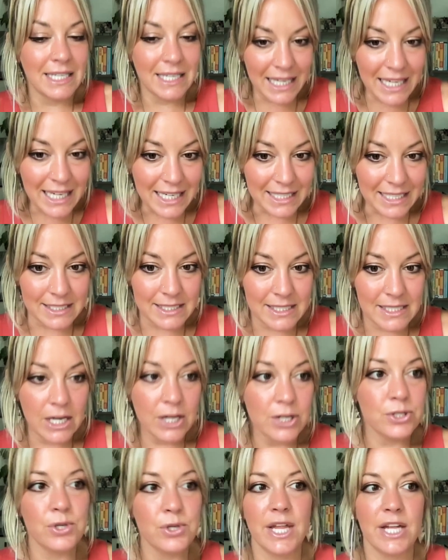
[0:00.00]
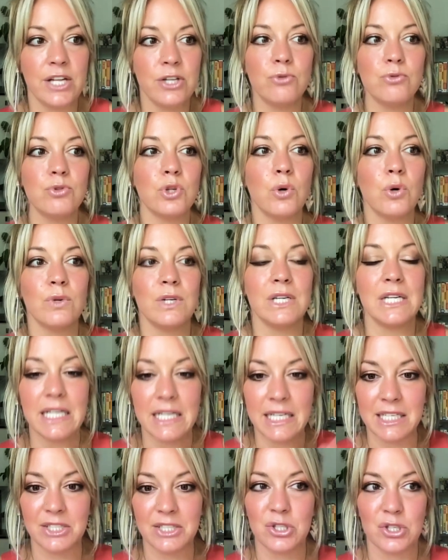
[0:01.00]
needs. So then you don't
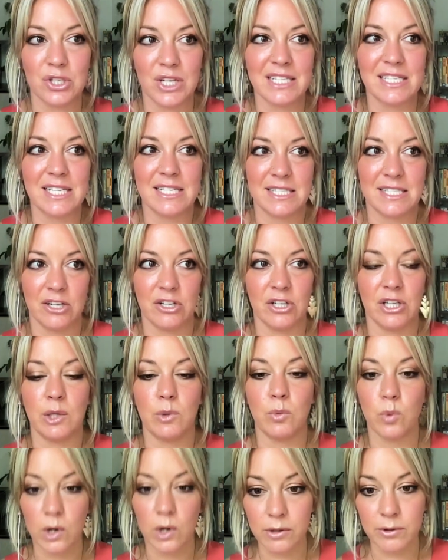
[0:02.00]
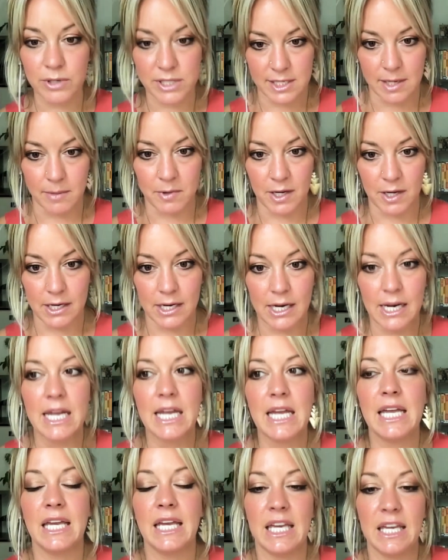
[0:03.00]
need to necessarily work with someone.
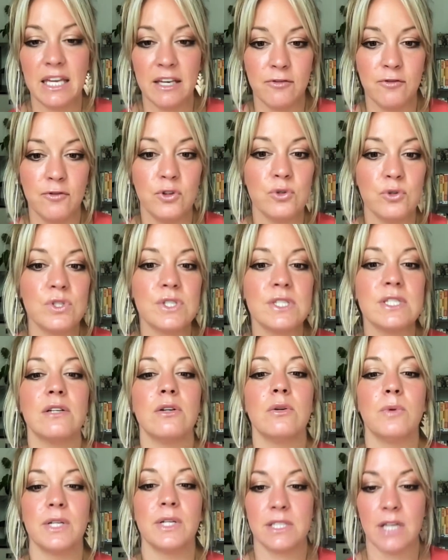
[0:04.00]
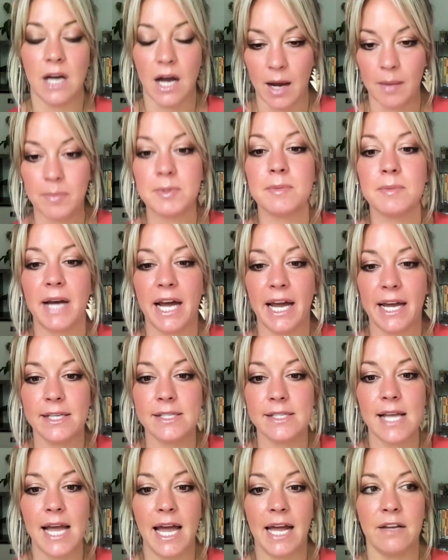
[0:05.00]
If you still want to optimize,
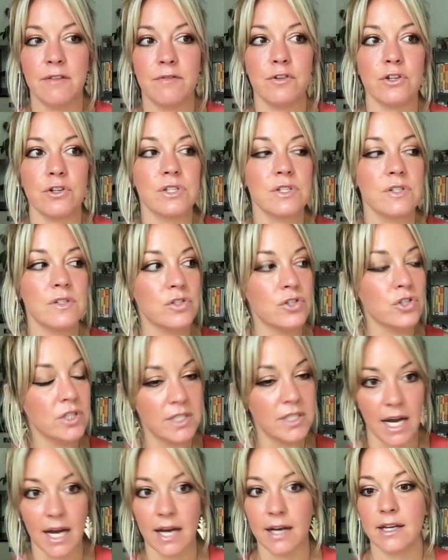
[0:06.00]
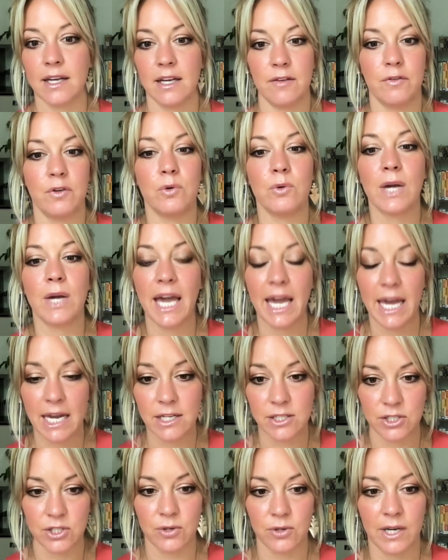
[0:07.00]
and if you're stuck, if you can't
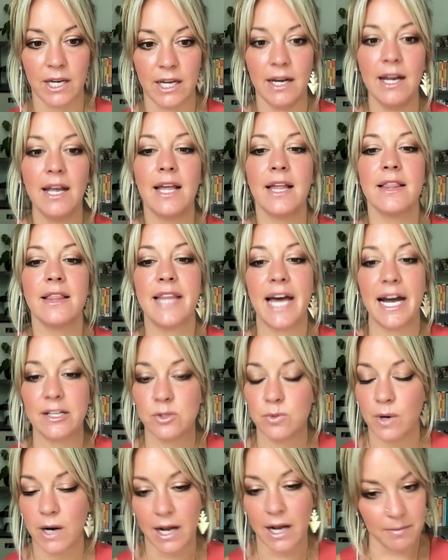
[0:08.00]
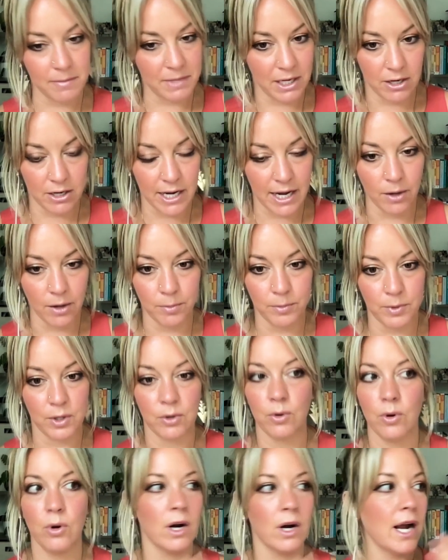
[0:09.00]
do it, that's where I'm here to help you,
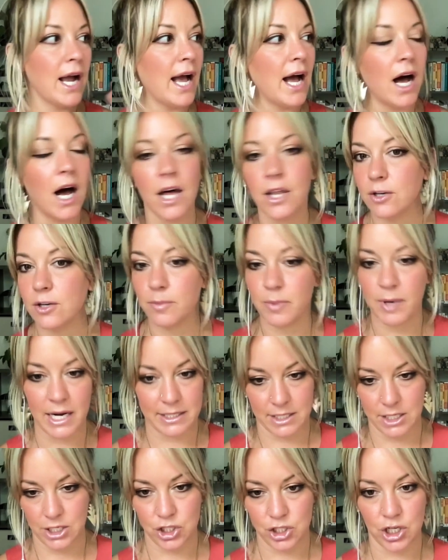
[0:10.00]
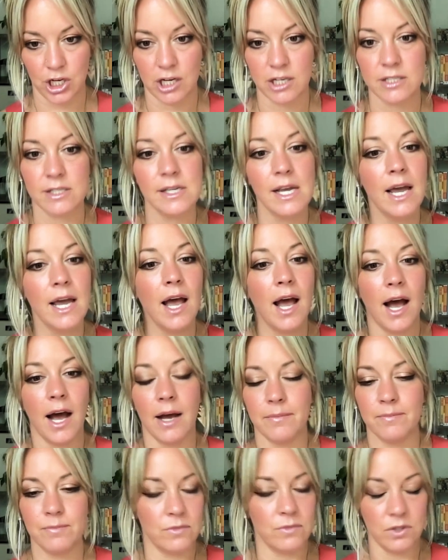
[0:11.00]
or other practitioners.
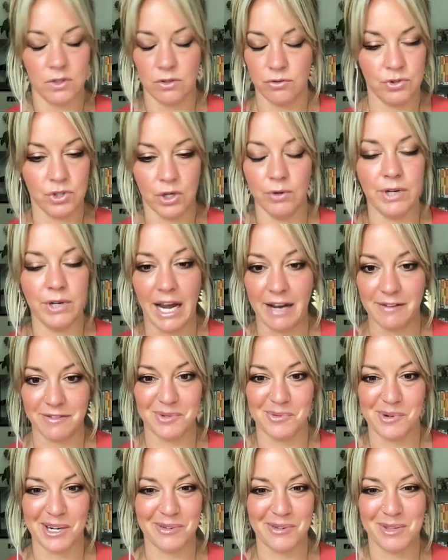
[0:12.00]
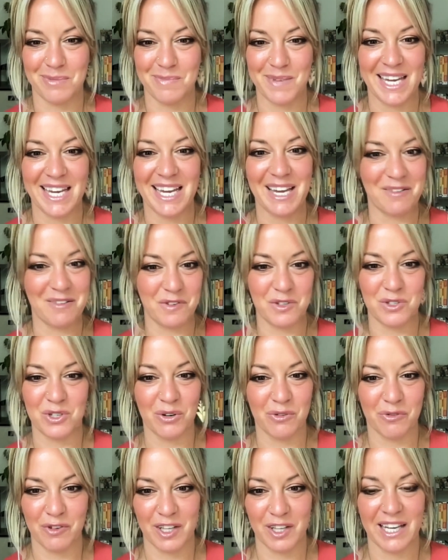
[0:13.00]
You don't have to work with me if you
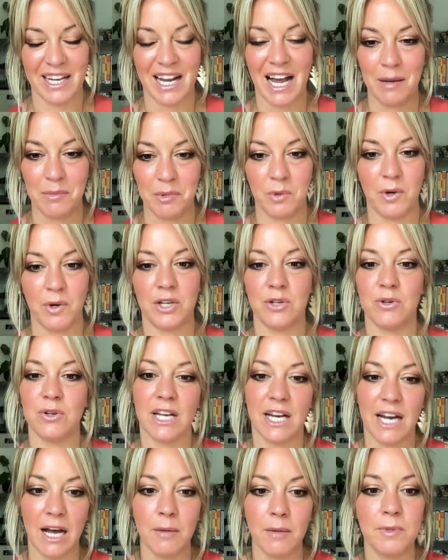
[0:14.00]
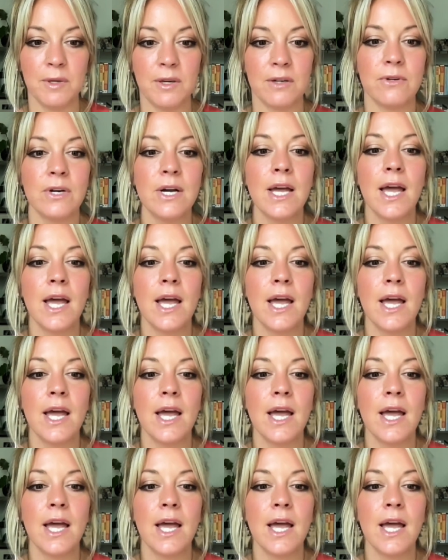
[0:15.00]
don't feel like I'm the one who can help you.